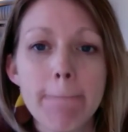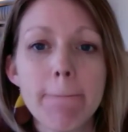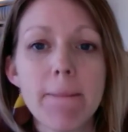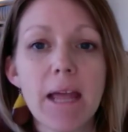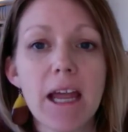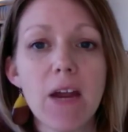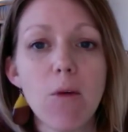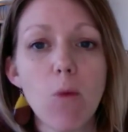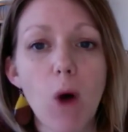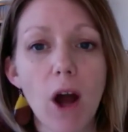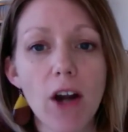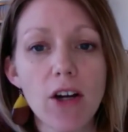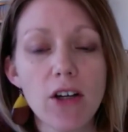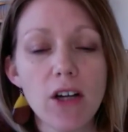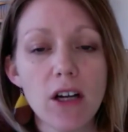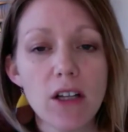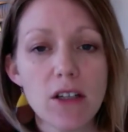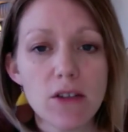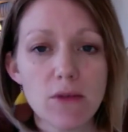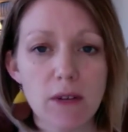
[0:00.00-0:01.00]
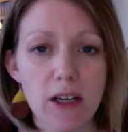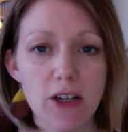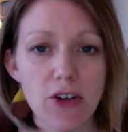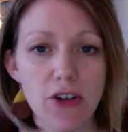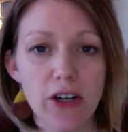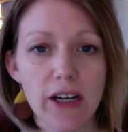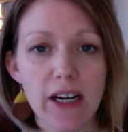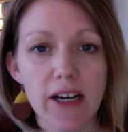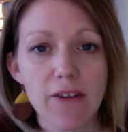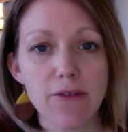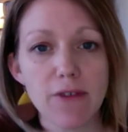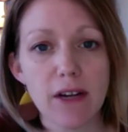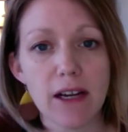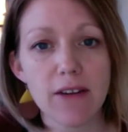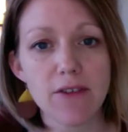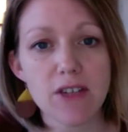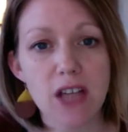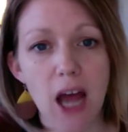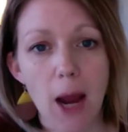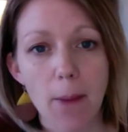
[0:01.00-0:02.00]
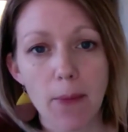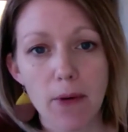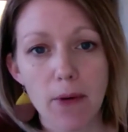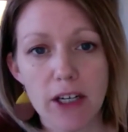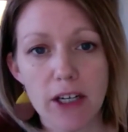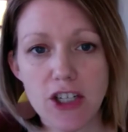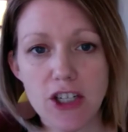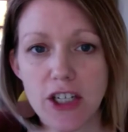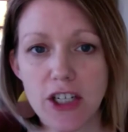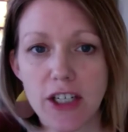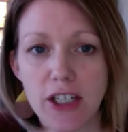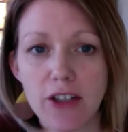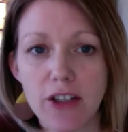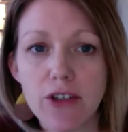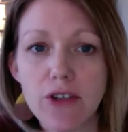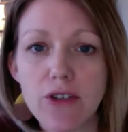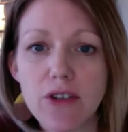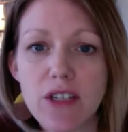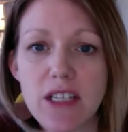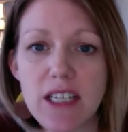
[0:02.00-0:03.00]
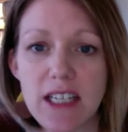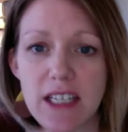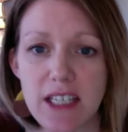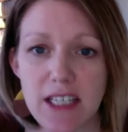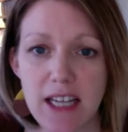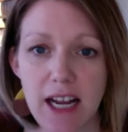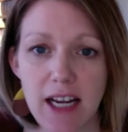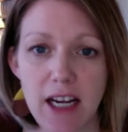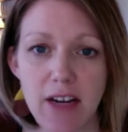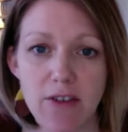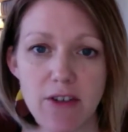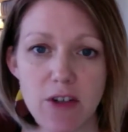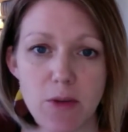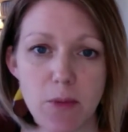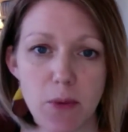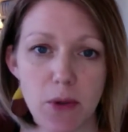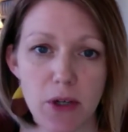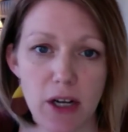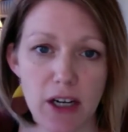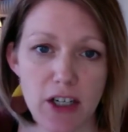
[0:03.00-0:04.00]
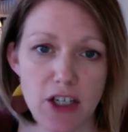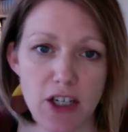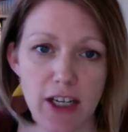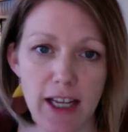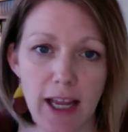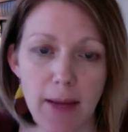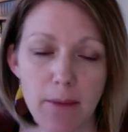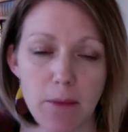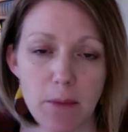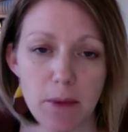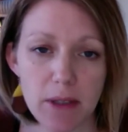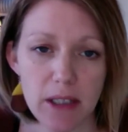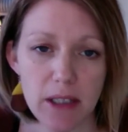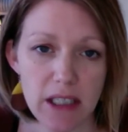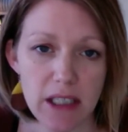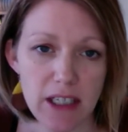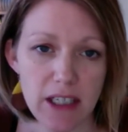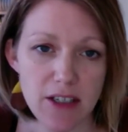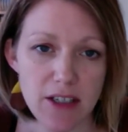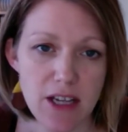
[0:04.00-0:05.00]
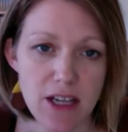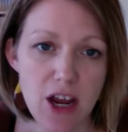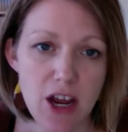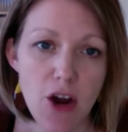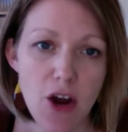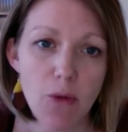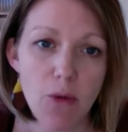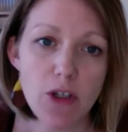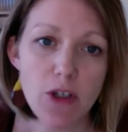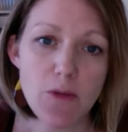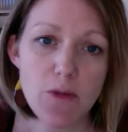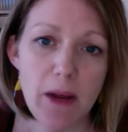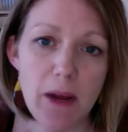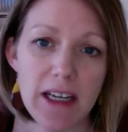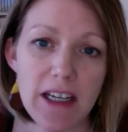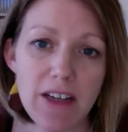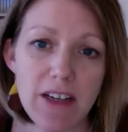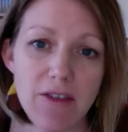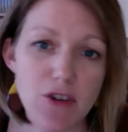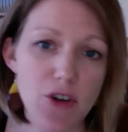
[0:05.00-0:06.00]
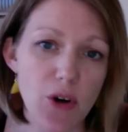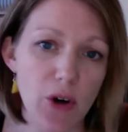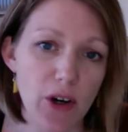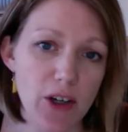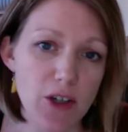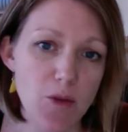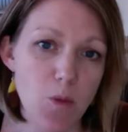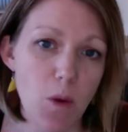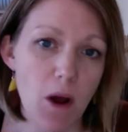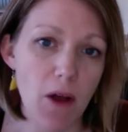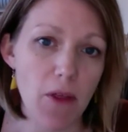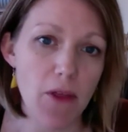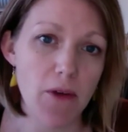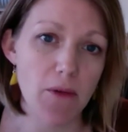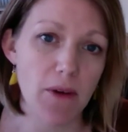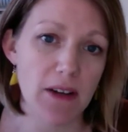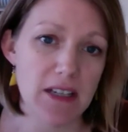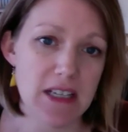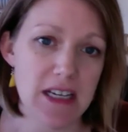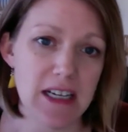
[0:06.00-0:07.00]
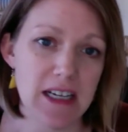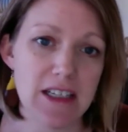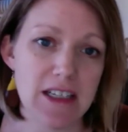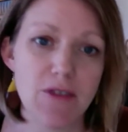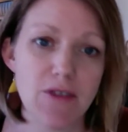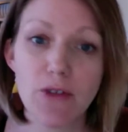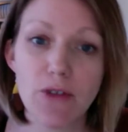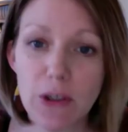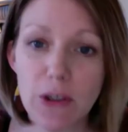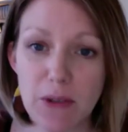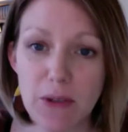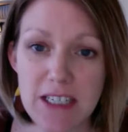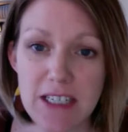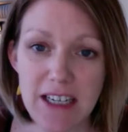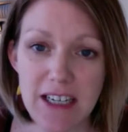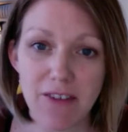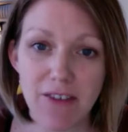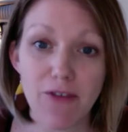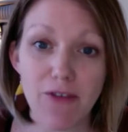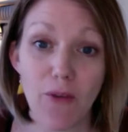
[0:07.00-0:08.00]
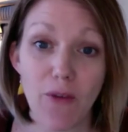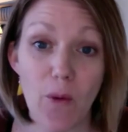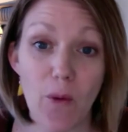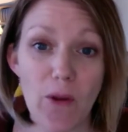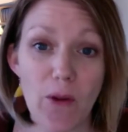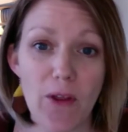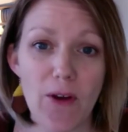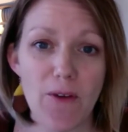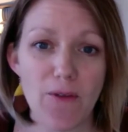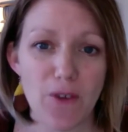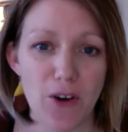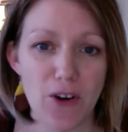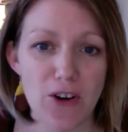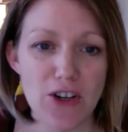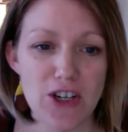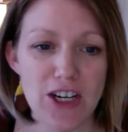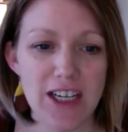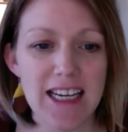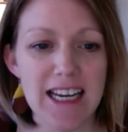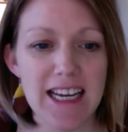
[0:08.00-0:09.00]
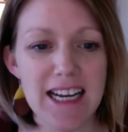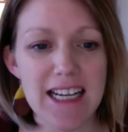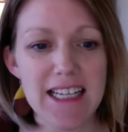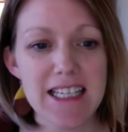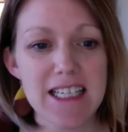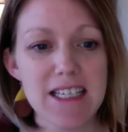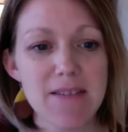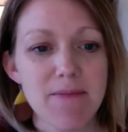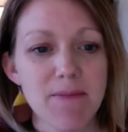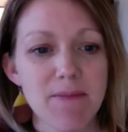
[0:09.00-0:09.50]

A watercolor rendering of Fife's operation includes the extent of his production capabilities, which many of New York's wealthy residents frequented for their furnishing needs.